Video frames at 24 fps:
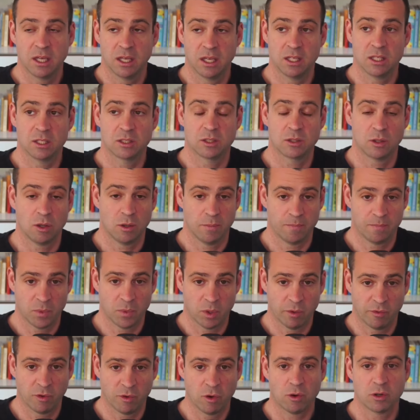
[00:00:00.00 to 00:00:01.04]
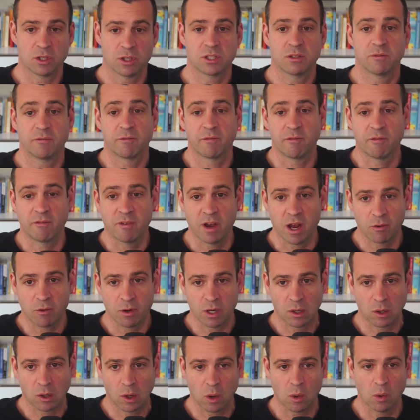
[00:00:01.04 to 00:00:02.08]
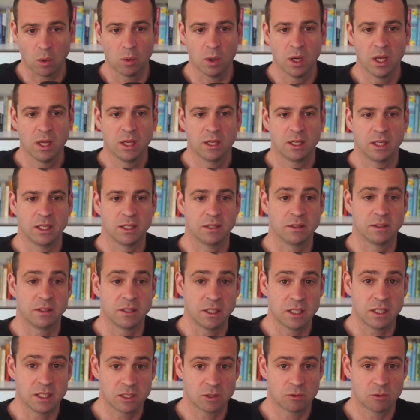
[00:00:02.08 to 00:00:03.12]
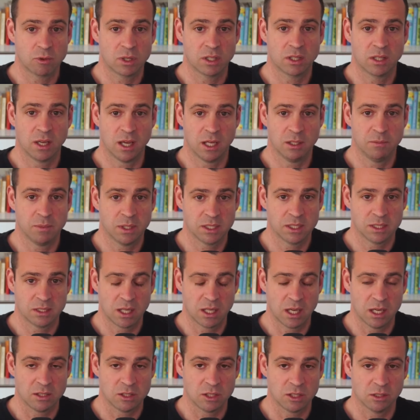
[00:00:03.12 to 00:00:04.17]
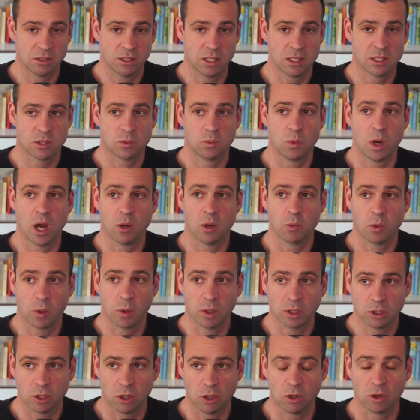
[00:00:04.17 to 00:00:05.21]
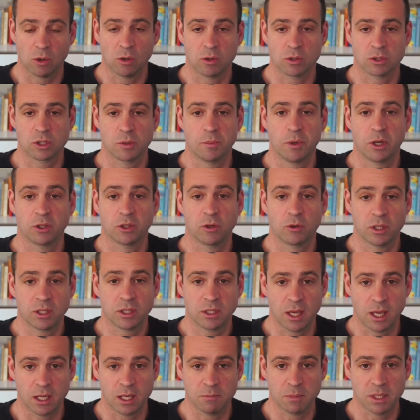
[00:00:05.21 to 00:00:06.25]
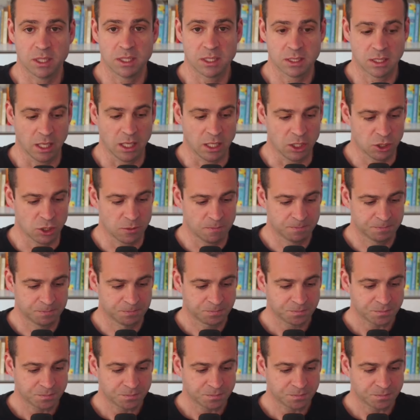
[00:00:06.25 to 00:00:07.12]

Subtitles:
is of course very low in this retainment stage, and that's why we will talk also about the retainment stage.